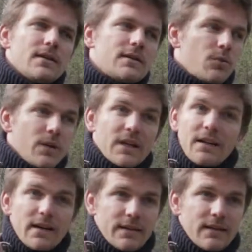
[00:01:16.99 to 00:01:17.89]
So we
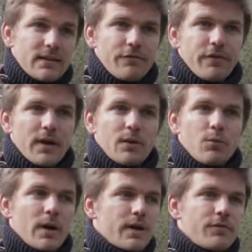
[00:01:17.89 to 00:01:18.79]
can identify
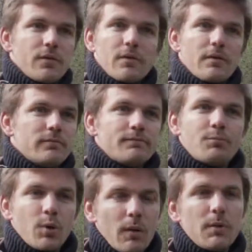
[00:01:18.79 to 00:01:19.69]
whatever
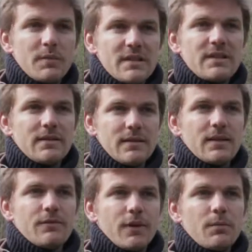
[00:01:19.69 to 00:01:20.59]
problem is in the
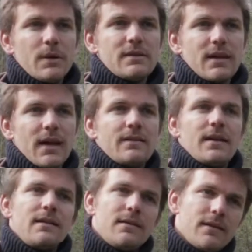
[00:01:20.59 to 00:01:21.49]
environment and
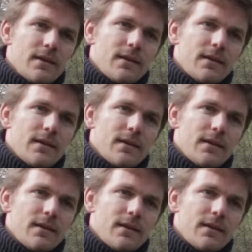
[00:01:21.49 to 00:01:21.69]
then